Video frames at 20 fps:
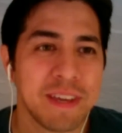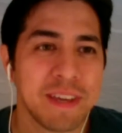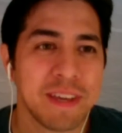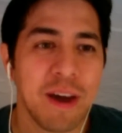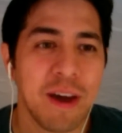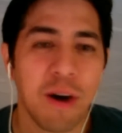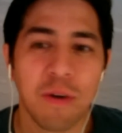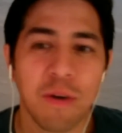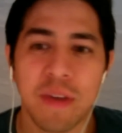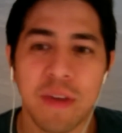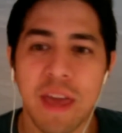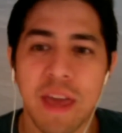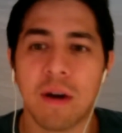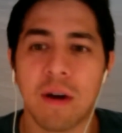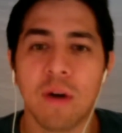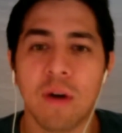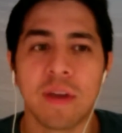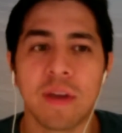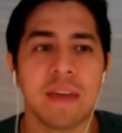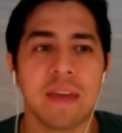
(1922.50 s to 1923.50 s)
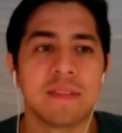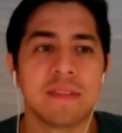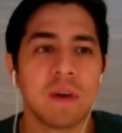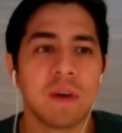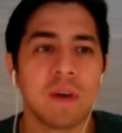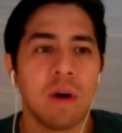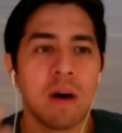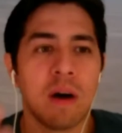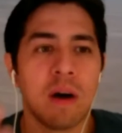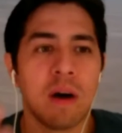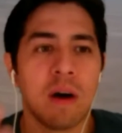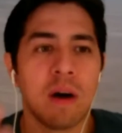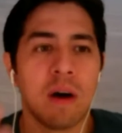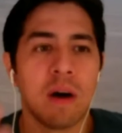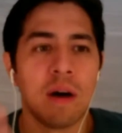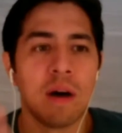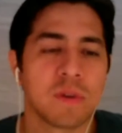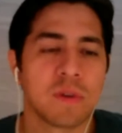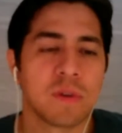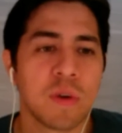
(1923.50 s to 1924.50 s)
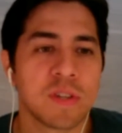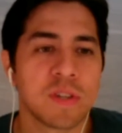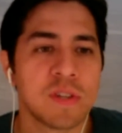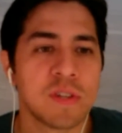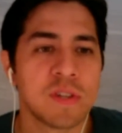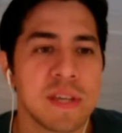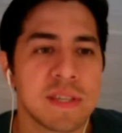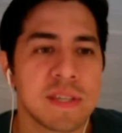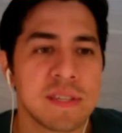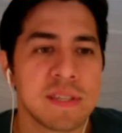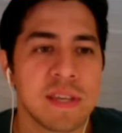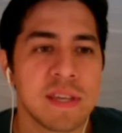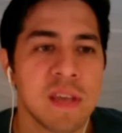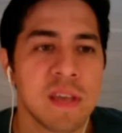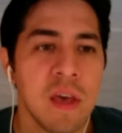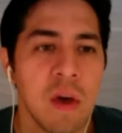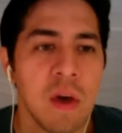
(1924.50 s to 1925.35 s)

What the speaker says: Oh yeah. Okay. So question 6 is,